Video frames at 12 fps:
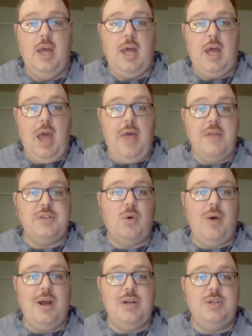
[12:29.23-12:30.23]
And it's a
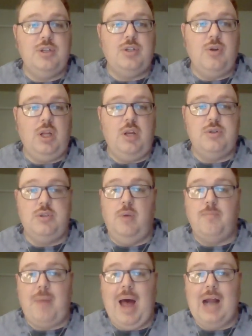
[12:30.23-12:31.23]
quite interesting story. It goes to
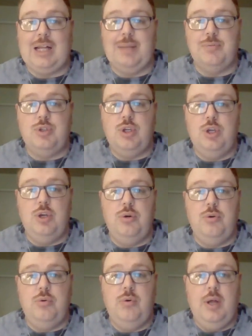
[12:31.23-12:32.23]
Apocalypse
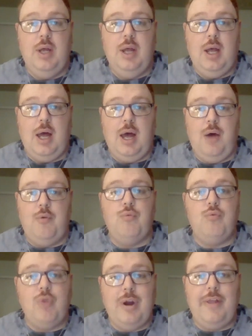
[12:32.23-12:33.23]
2.
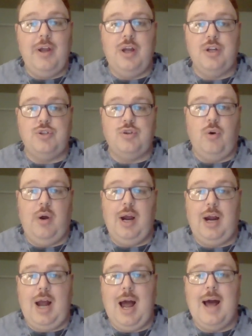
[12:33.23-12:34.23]
Really good story
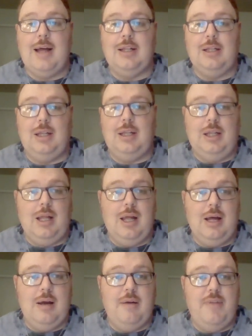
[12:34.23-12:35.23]
arc. I
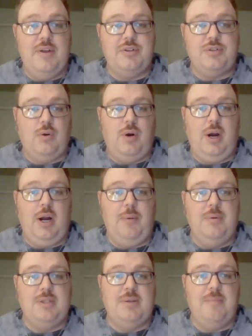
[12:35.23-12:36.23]
love this story arc. It
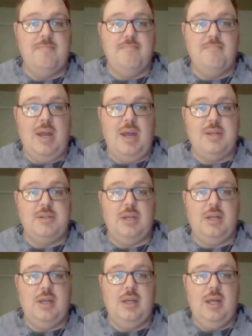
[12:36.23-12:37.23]
was
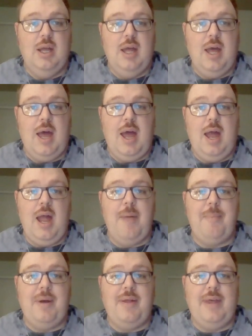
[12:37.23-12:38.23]
amazing.
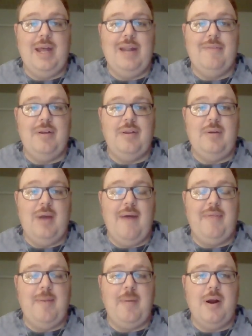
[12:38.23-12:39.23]
And, but at the end of it, you
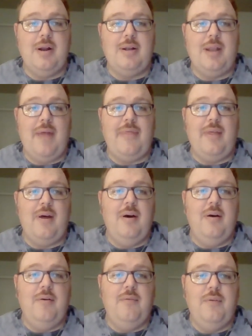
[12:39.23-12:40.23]
have the apparent death
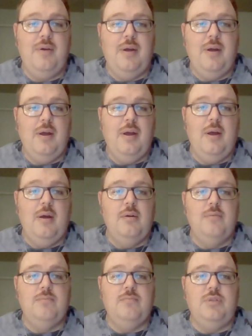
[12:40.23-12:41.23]
of
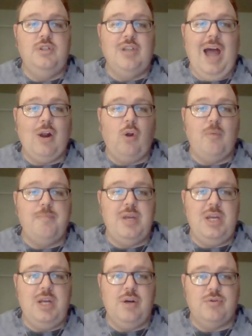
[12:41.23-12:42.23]
Donald
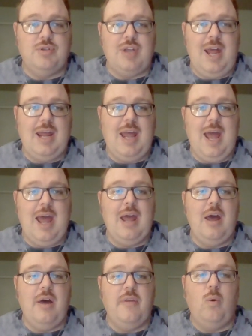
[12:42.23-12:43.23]
Pierce,
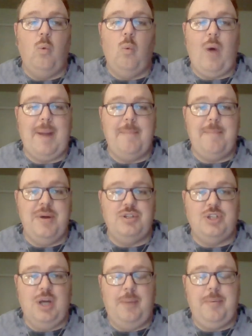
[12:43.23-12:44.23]
aka the White Bishop.